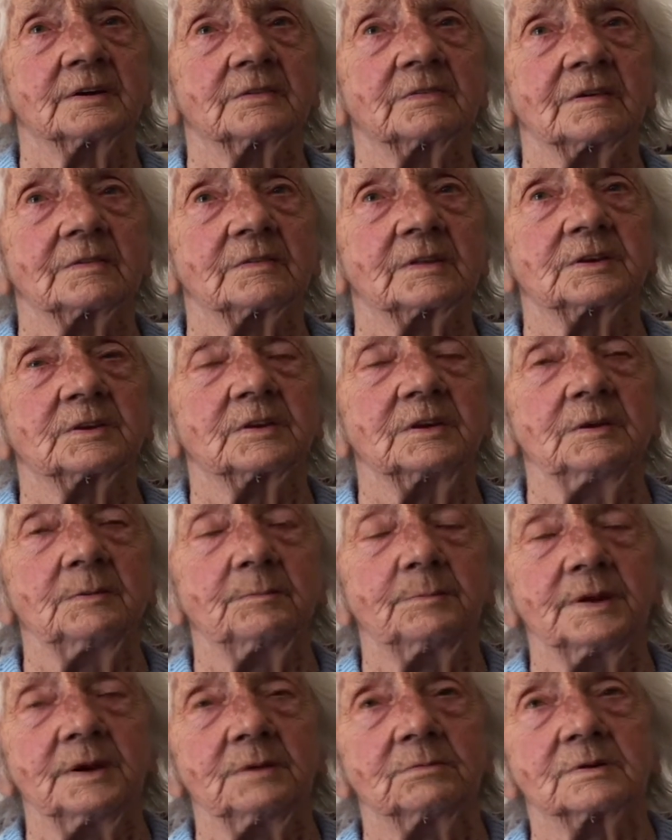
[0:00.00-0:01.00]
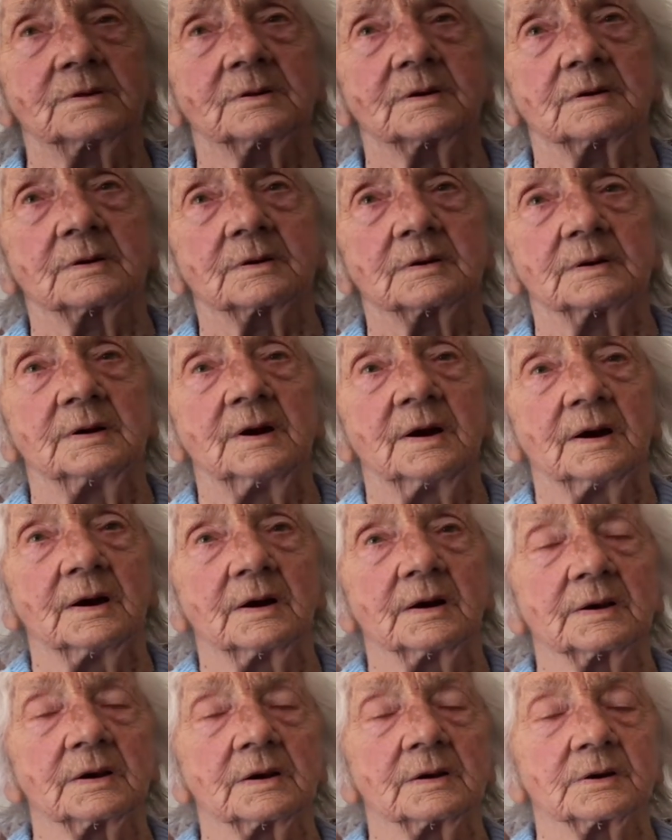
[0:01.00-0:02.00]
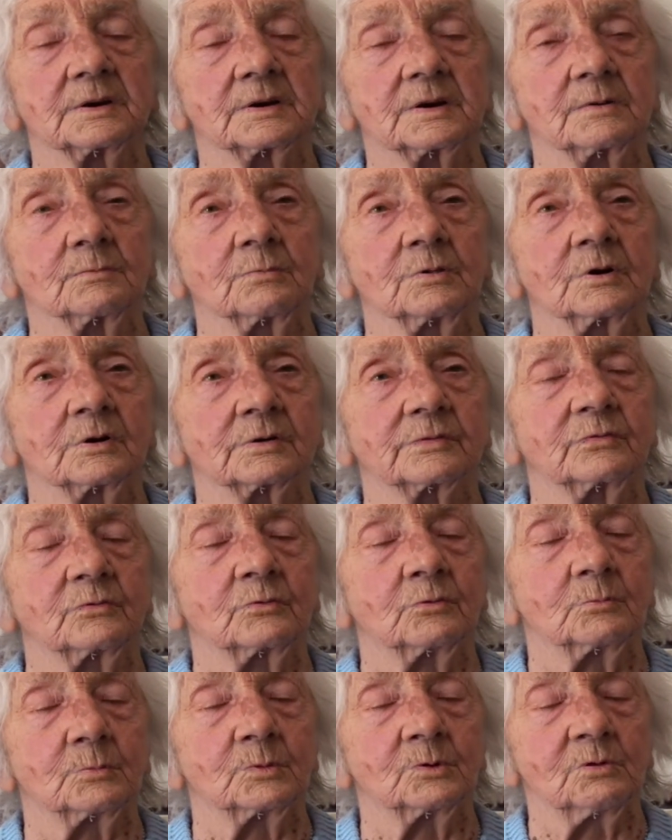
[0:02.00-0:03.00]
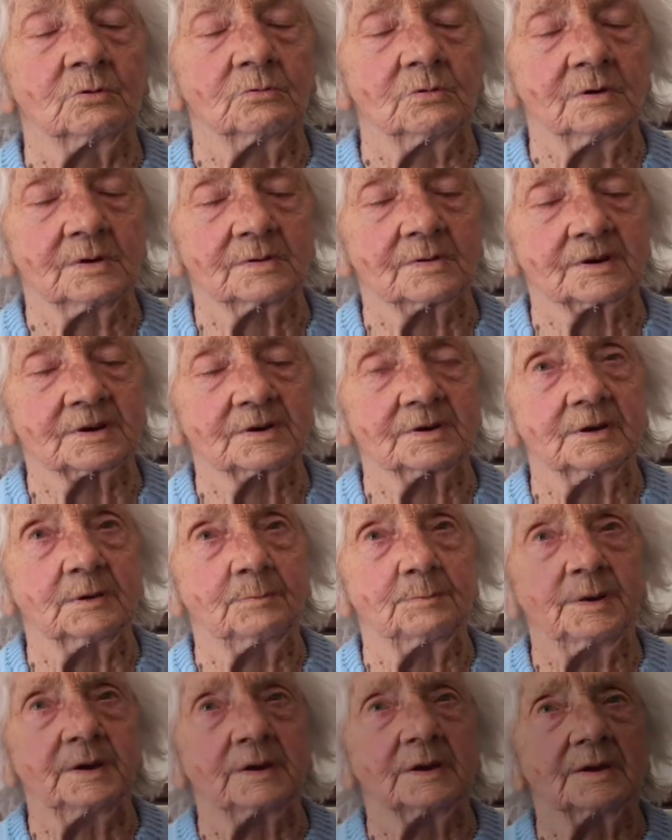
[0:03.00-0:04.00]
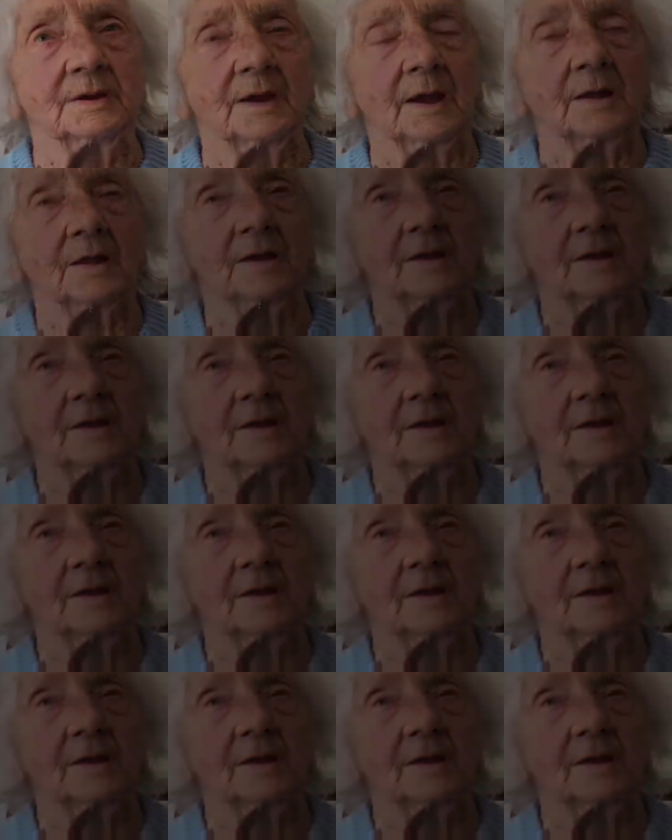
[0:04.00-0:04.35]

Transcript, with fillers: I think the TB would, I, uh, I'd like to work for more, the TB.